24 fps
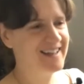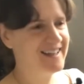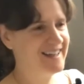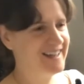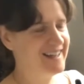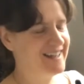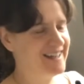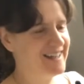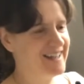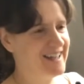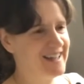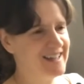
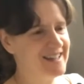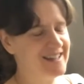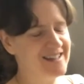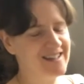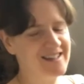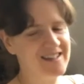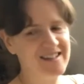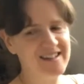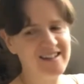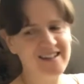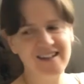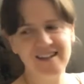
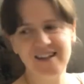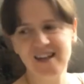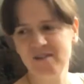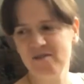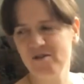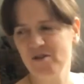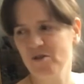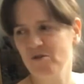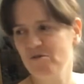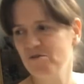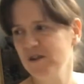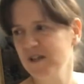and
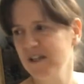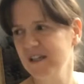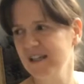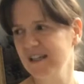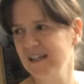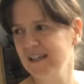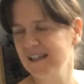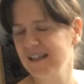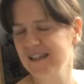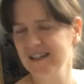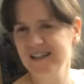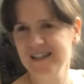never
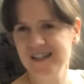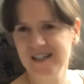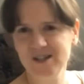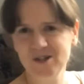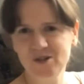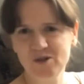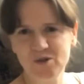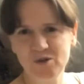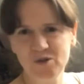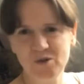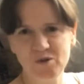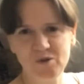really need
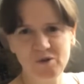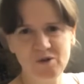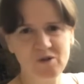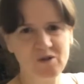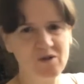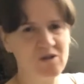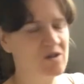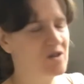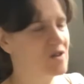to